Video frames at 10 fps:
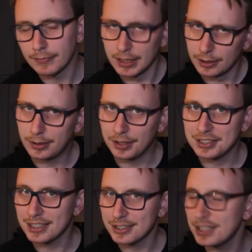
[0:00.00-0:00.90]
Well, this
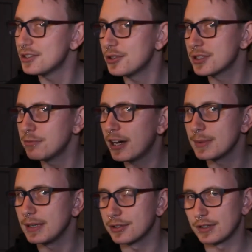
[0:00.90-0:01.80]
actually does not surprise me,
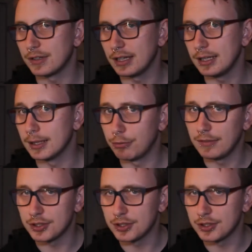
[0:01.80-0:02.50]
considering the previous